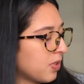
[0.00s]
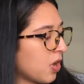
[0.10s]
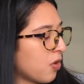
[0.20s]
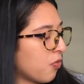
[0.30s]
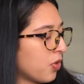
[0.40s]

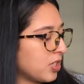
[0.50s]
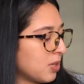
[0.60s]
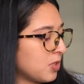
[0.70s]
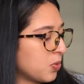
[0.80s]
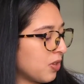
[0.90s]
And 4
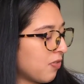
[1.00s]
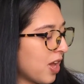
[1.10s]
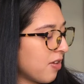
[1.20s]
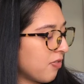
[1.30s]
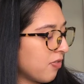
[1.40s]
times
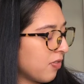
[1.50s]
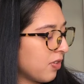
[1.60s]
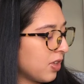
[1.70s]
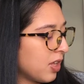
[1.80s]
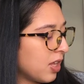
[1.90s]
25
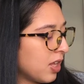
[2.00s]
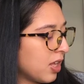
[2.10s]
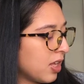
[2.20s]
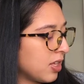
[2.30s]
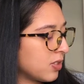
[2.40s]

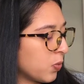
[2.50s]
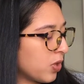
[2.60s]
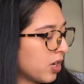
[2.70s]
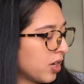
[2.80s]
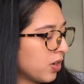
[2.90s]
is
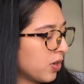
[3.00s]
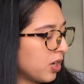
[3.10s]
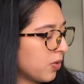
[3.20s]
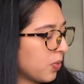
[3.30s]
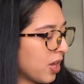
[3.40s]

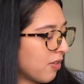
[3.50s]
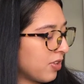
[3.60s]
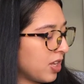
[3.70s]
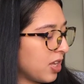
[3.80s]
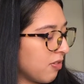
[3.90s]
100. We have
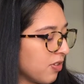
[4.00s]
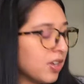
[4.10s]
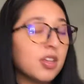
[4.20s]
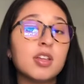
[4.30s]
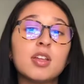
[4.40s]
an
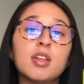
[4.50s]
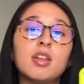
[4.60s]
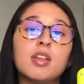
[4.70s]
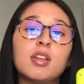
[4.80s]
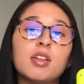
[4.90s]
even
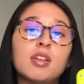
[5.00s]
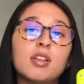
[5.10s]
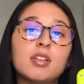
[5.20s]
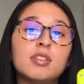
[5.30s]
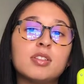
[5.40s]

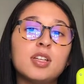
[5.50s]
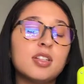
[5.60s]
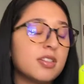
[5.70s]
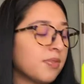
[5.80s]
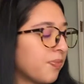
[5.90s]

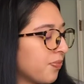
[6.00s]
answer.